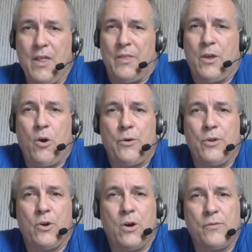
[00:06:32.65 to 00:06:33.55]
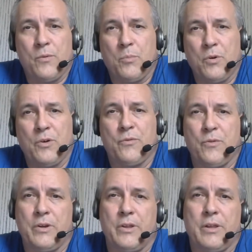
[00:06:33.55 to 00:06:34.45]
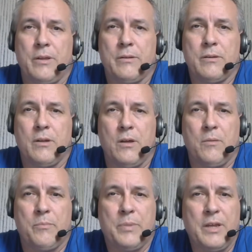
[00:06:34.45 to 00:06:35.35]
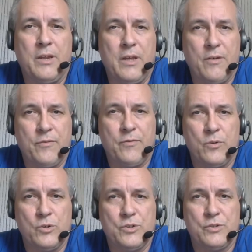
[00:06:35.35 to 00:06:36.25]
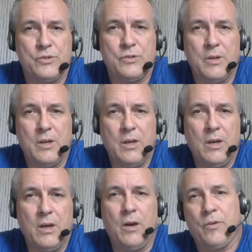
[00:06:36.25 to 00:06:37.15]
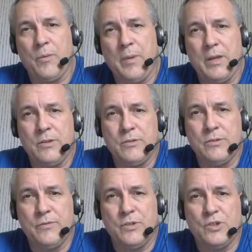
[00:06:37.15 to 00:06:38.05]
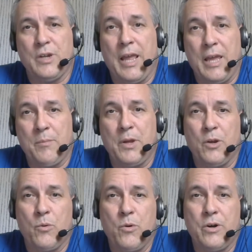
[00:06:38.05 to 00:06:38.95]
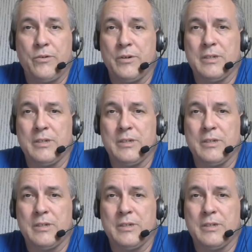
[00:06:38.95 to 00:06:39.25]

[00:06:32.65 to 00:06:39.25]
They already offer printer-friendly PDF versions of Command Division and Beta Quadrant,